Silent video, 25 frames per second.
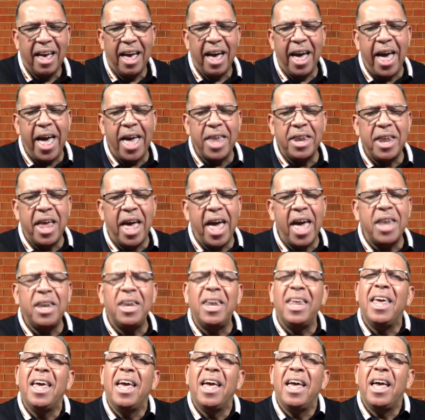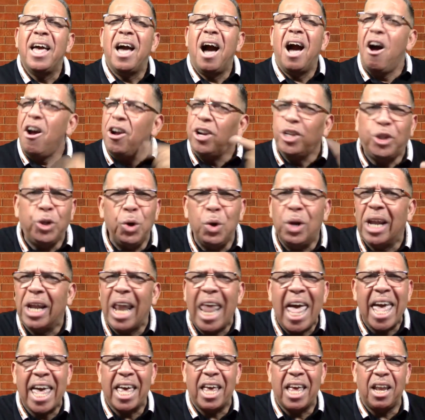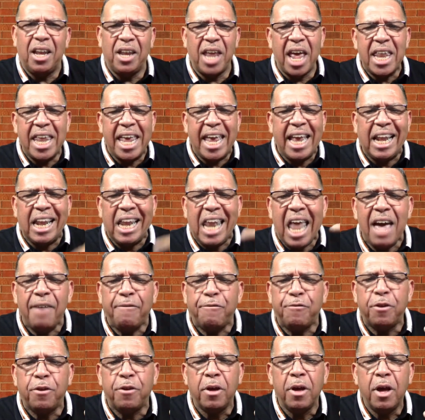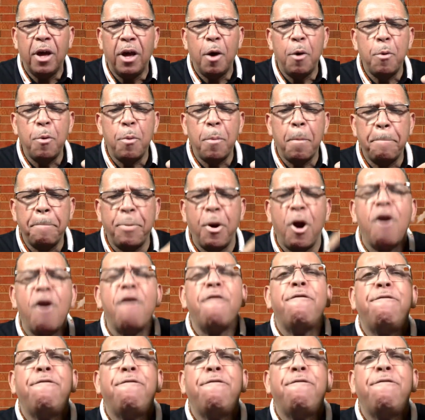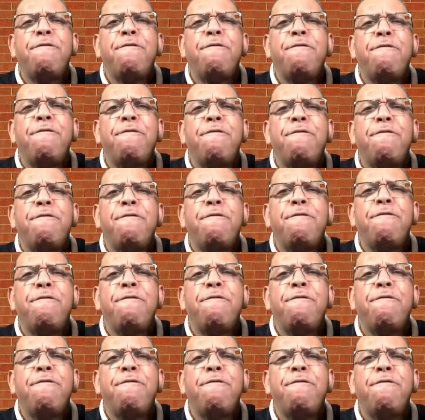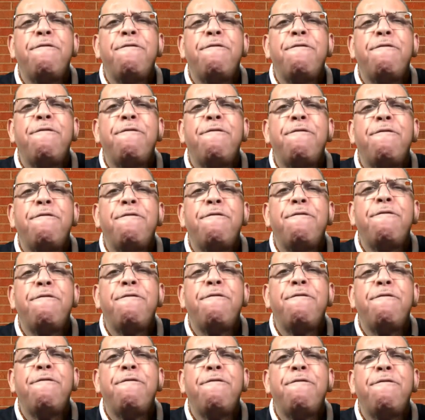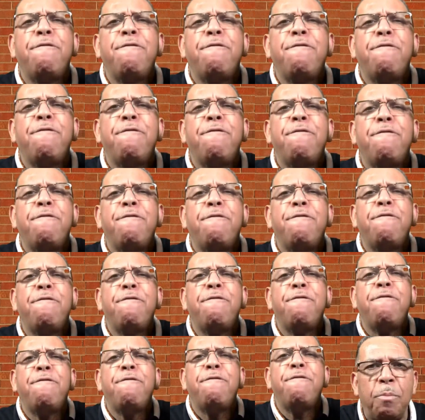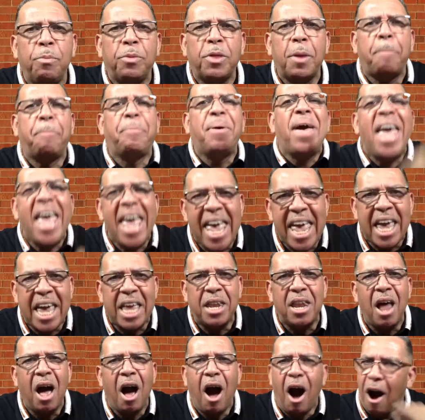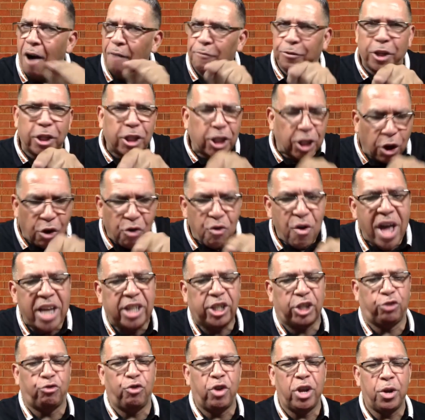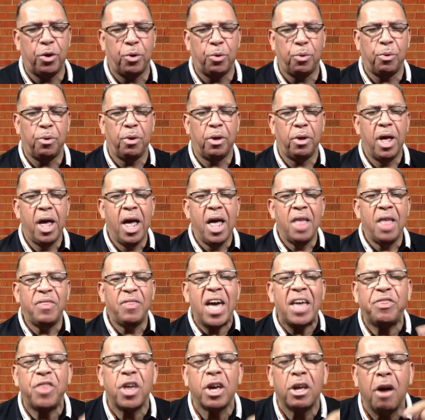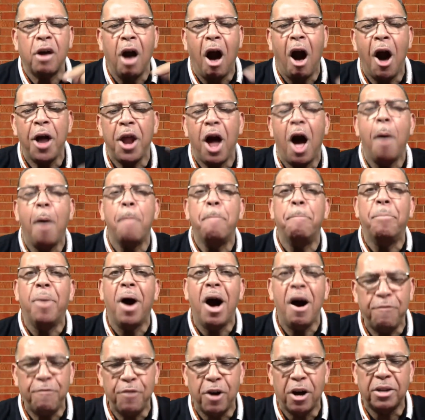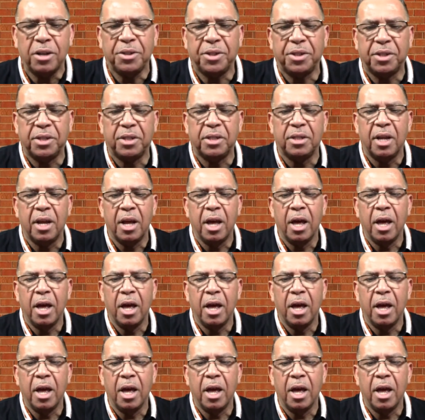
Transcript: And, and Aren't you glad that he left perfect celestial and assumed the pain of the terrestrial? That the God above us